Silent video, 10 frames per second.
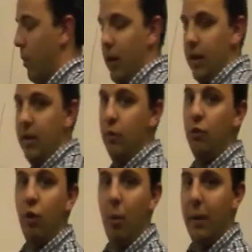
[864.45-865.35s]
Ware did
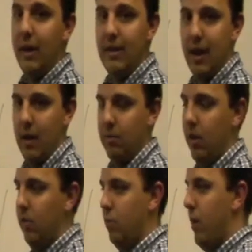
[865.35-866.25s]
so many times
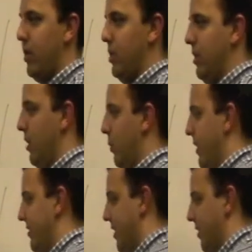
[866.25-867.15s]
against Washington in
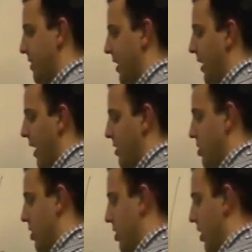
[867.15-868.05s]
Week 17
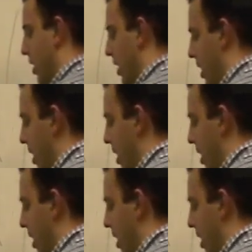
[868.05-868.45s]
last year,